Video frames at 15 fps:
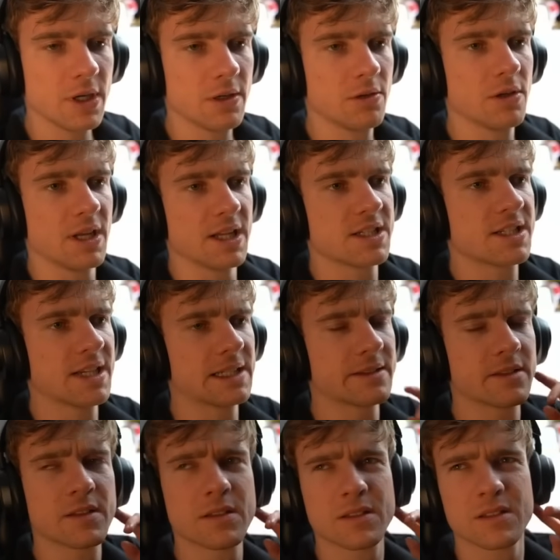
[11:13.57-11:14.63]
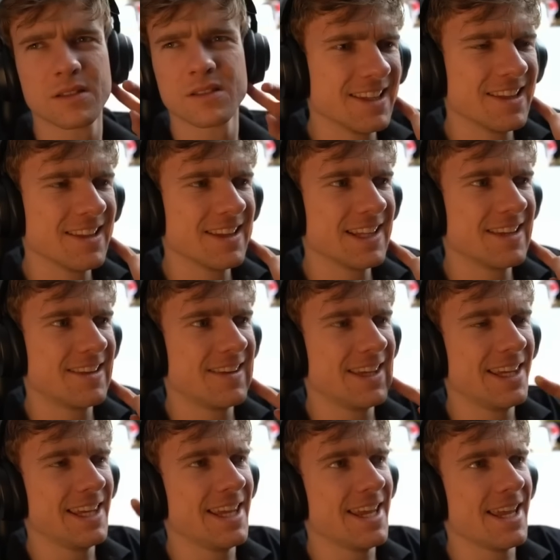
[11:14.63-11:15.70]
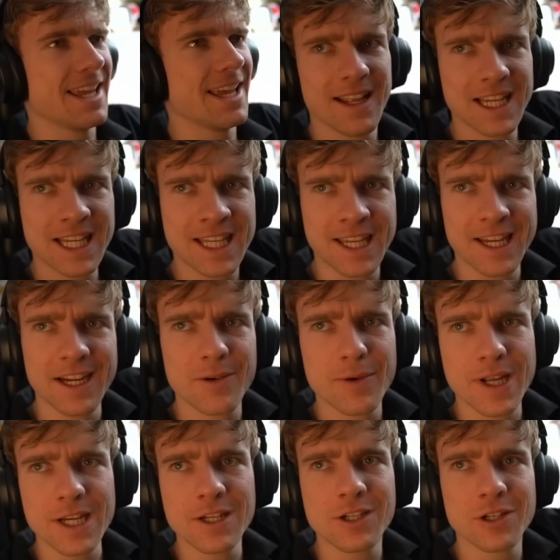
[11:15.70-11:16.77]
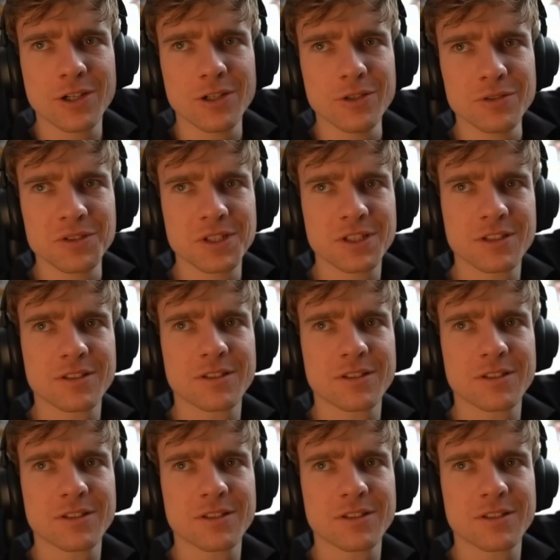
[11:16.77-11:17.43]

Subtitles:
on I said the gear ratios.